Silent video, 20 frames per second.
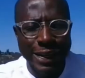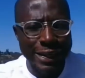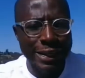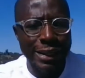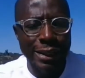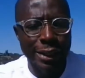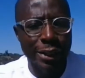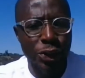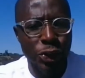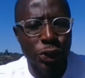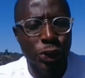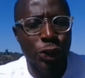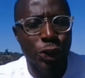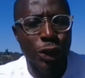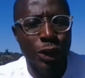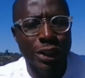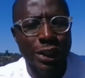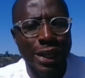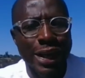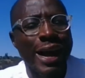leading his
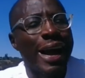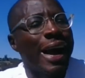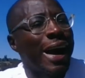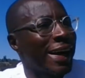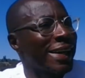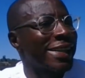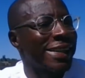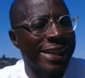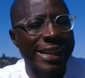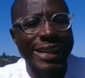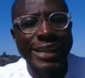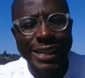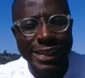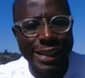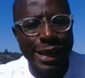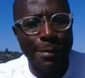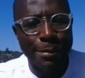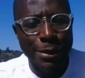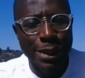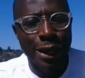church? Has he
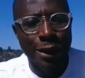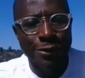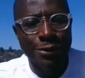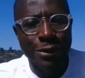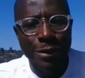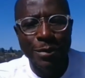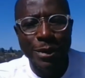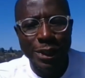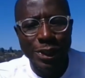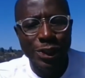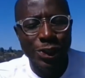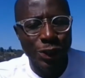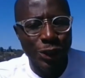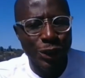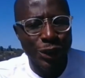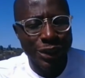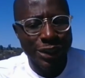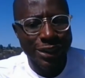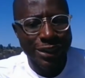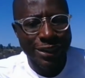stepped down from his
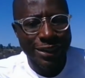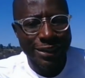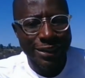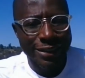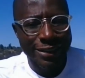church?